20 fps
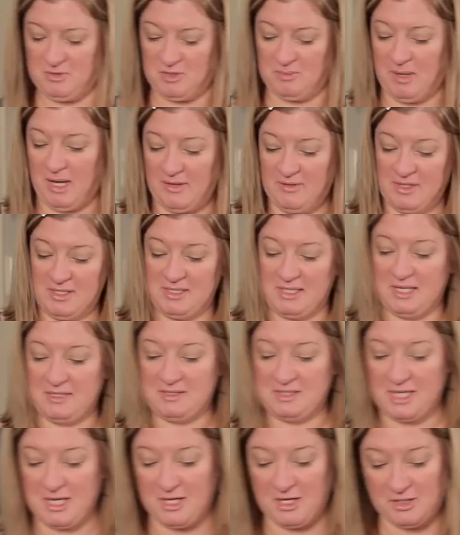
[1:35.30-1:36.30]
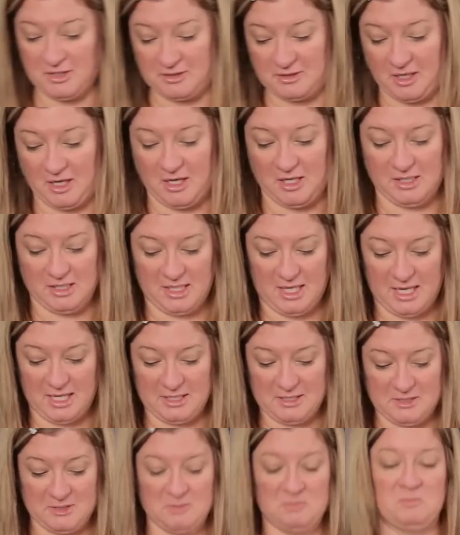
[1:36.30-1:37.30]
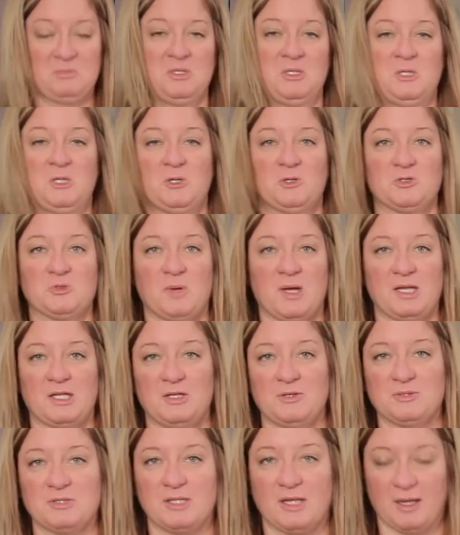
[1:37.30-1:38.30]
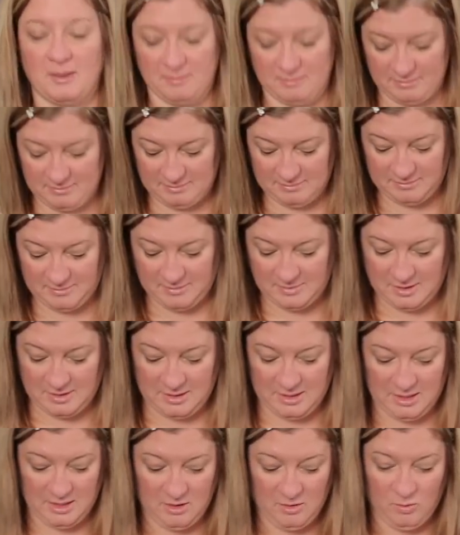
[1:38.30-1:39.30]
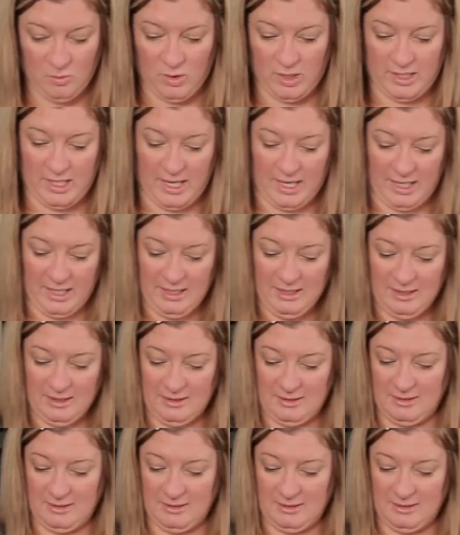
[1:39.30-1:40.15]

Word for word: you buy this on sale at the holidays. Here's a way to use it up. One egg.